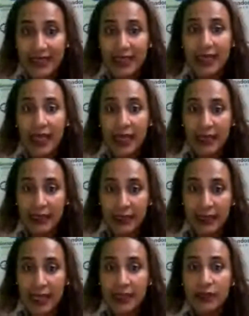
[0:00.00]
is
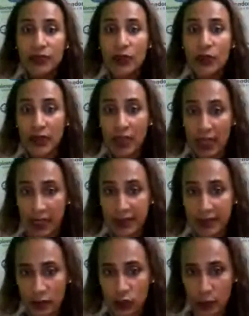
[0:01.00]
en dentro
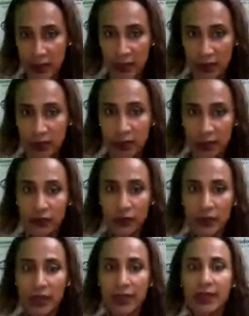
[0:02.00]
de, which means en
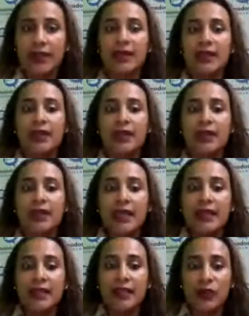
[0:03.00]
dentro de.
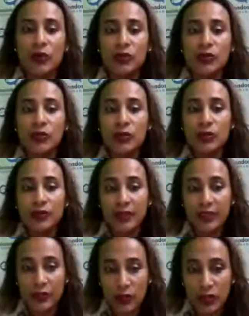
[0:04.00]

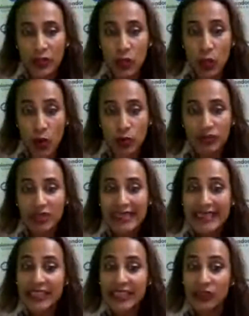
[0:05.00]
The dog
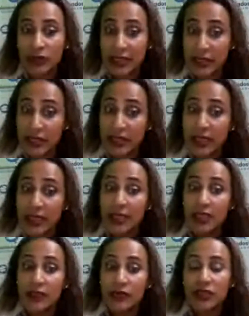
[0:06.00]
goes into the
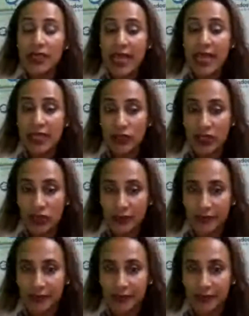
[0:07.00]
news agent.